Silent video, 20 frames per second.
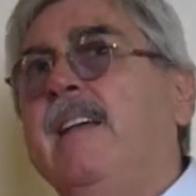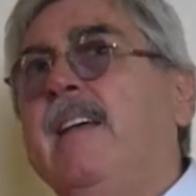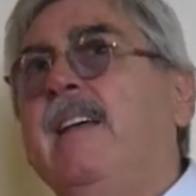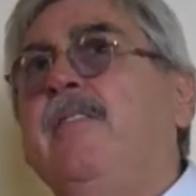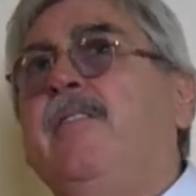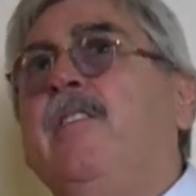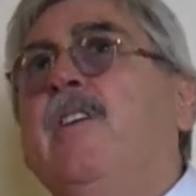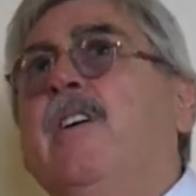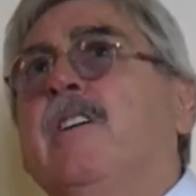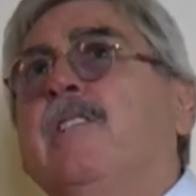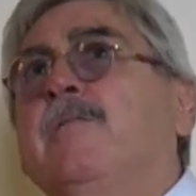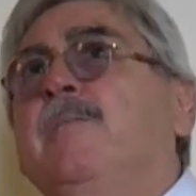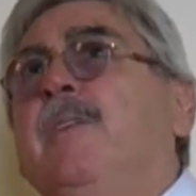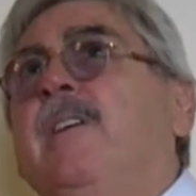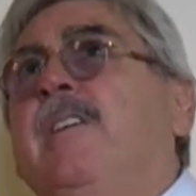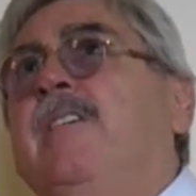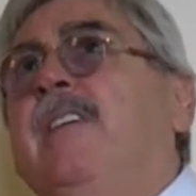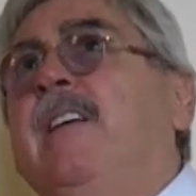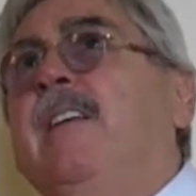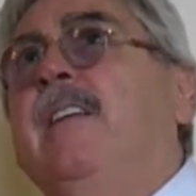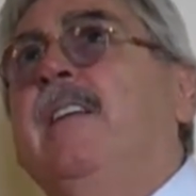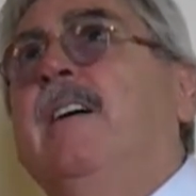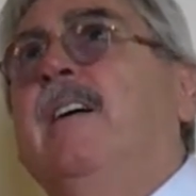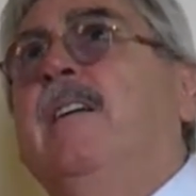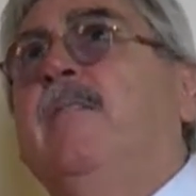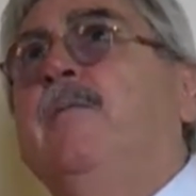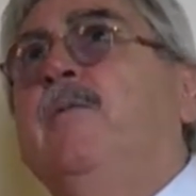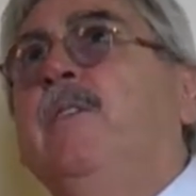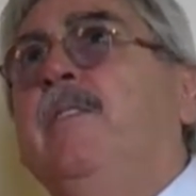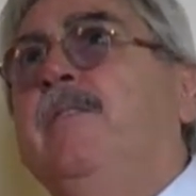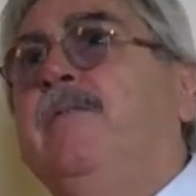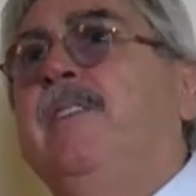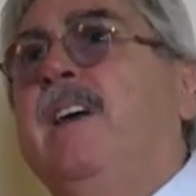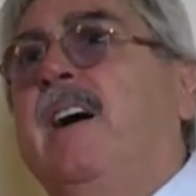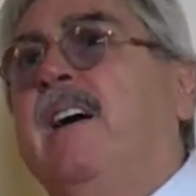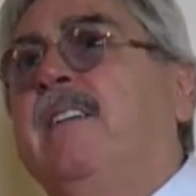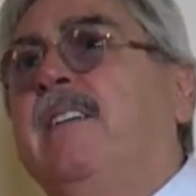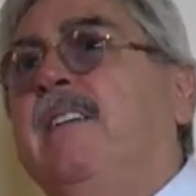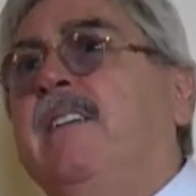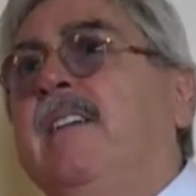If you asked me a thing that I would have
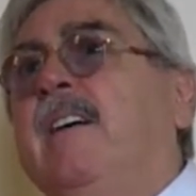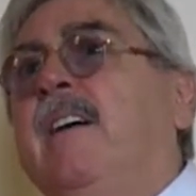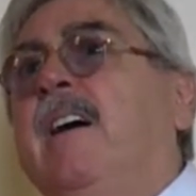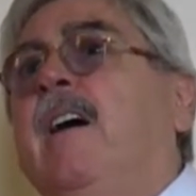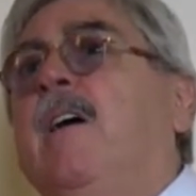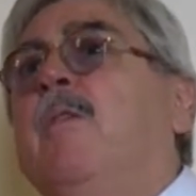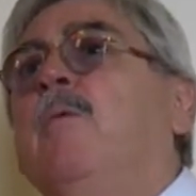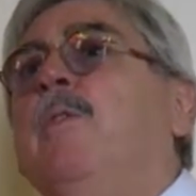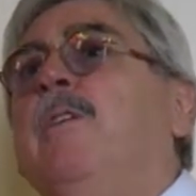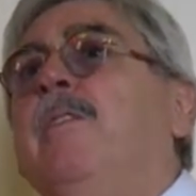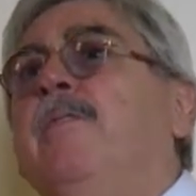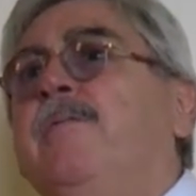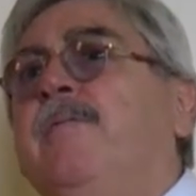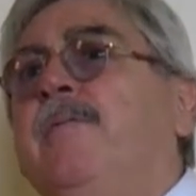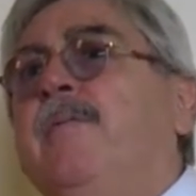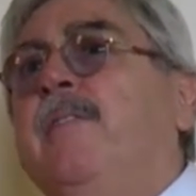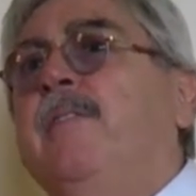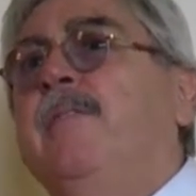done, I would have